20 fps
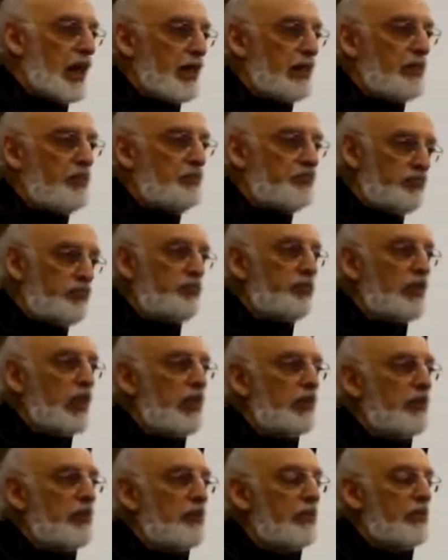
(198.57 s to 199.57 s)
and
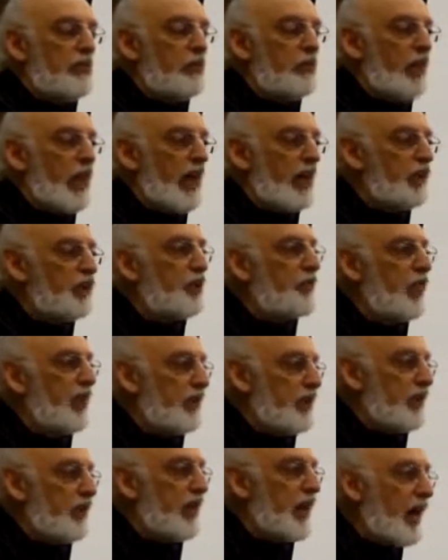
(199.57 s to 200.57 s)
we asked
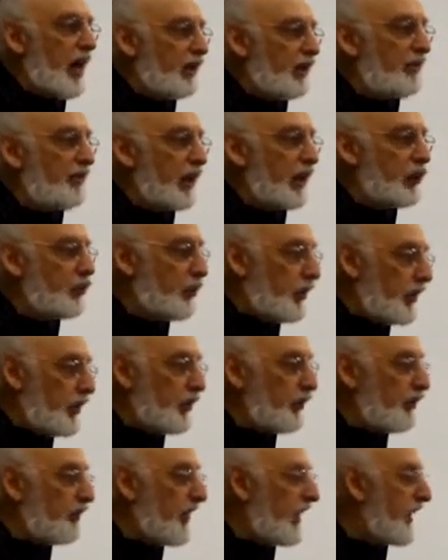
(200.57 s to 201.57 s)
about their conflicts,
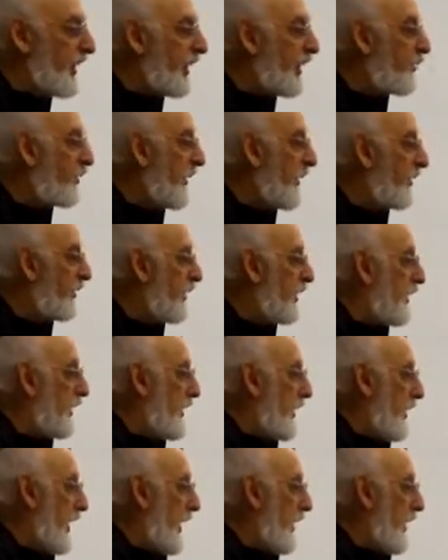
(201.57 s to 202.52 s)
what they were fighting about,